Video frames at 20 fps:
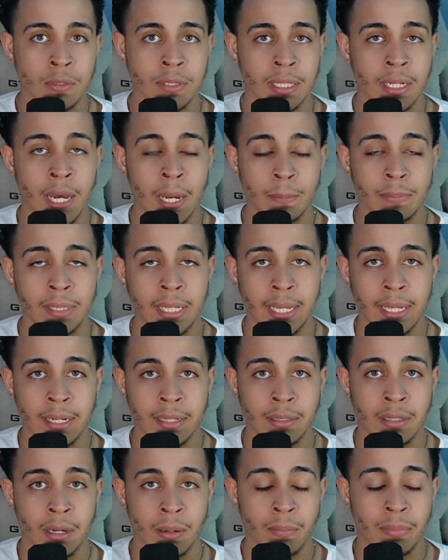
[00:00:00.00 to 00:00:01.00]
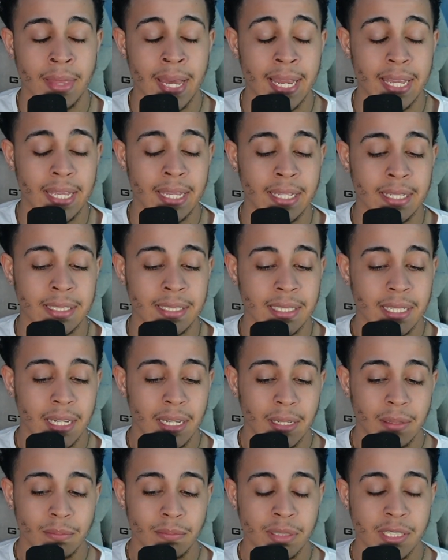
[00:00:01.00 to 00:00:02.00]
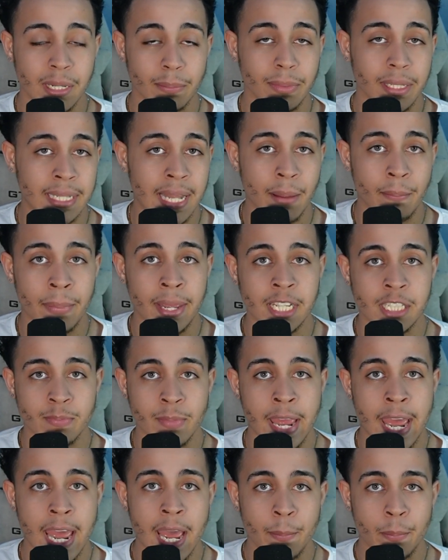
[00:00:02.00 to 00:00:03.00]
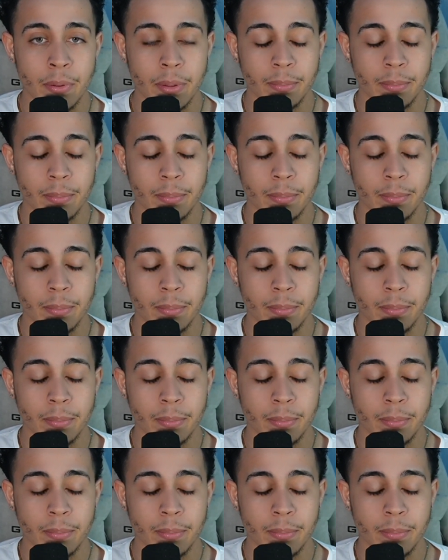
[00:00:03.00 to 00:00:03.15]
and updating them. That is something that makes me happy,